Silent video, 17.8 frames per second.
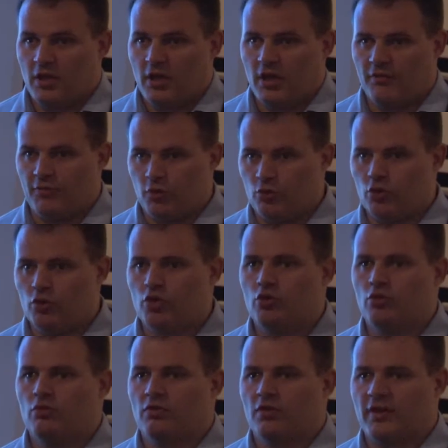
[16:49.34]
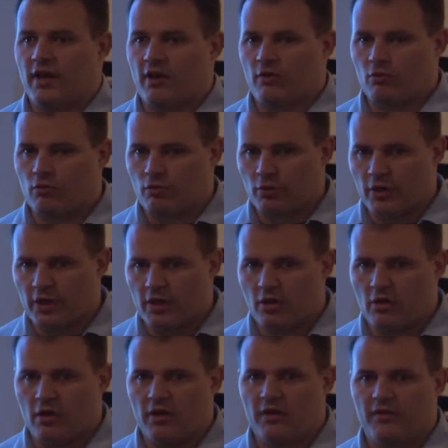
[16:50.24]
if you do that
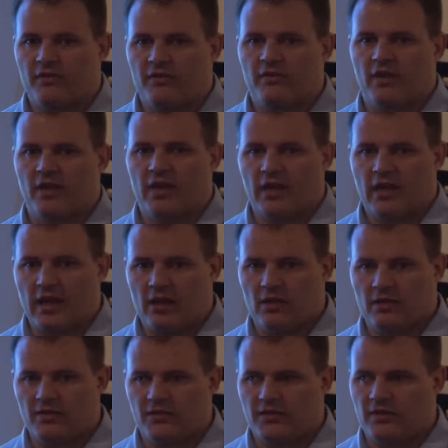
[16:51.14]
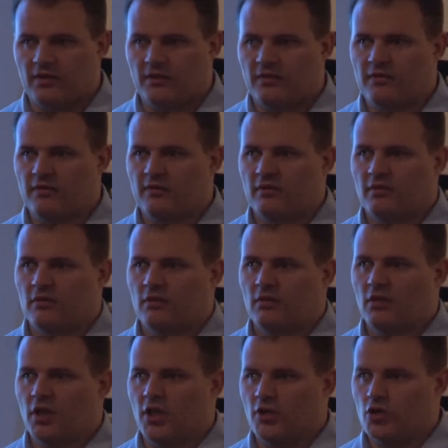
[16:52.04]
rigorous analysis
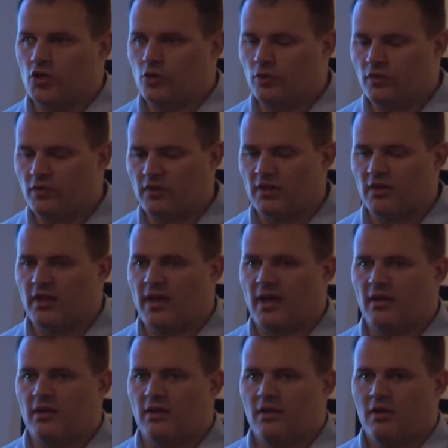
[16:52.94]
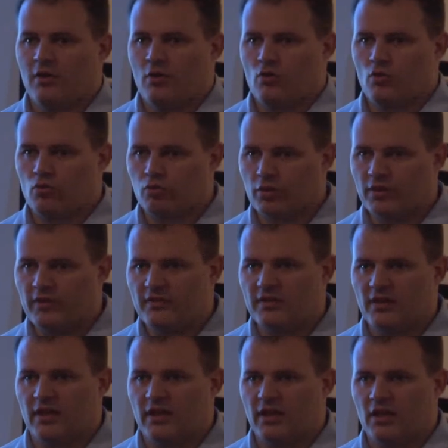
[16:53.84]
and using that
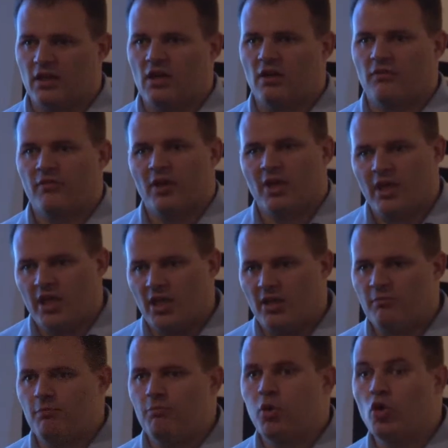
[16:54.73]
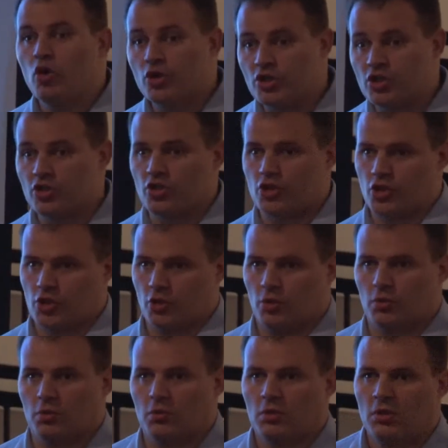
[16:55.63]
reasoning enough, it pushes
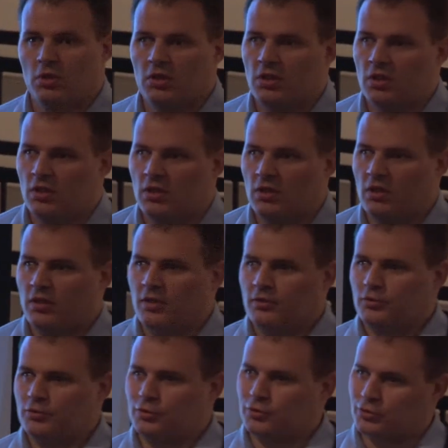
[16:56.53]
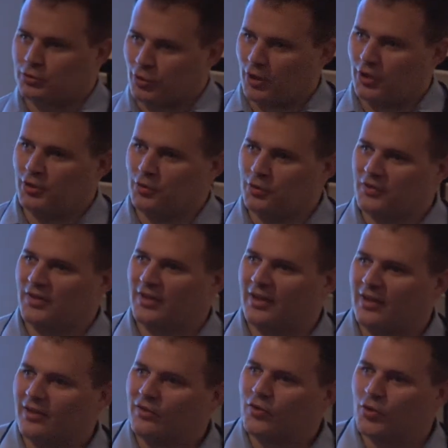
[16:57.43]
you to start using
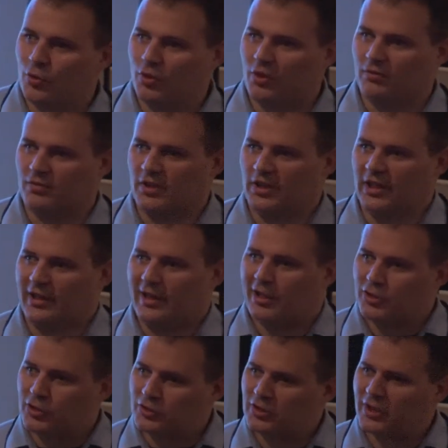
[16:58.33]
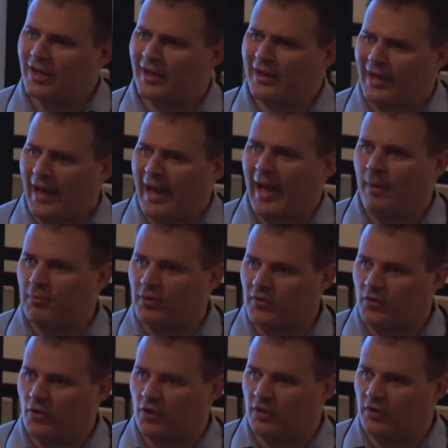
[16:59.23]
it intuitively. It just kind of
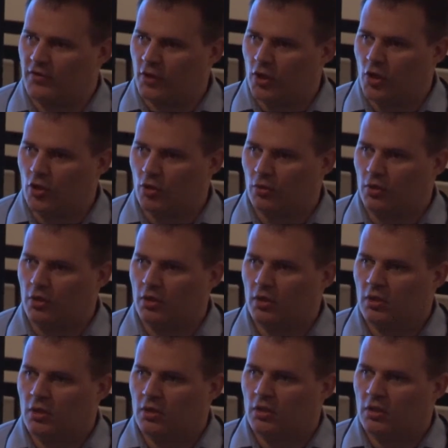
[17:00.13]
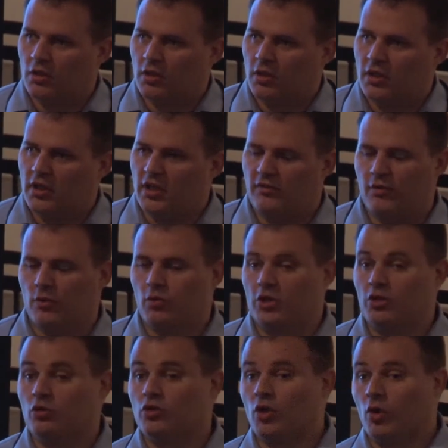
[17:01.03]
happens on its own, even
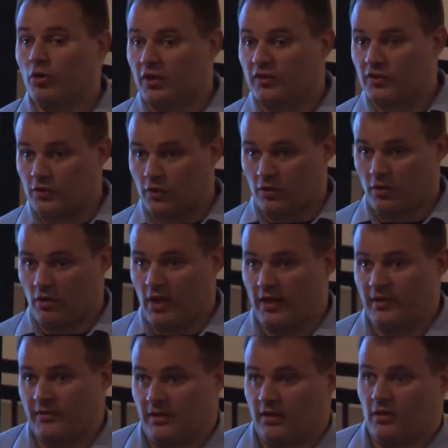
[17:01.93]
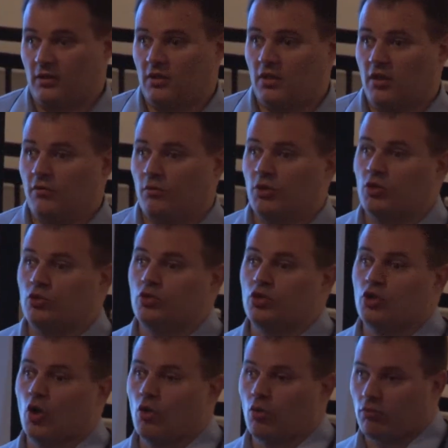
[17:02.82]
when you don't externalize it, even when you
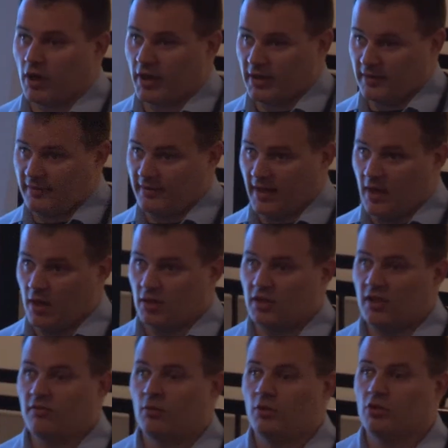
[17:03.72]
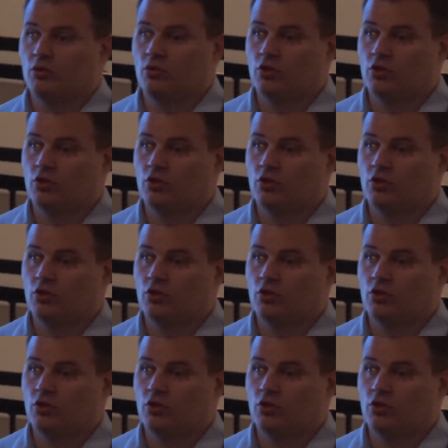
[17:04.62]
don't write it down, even when you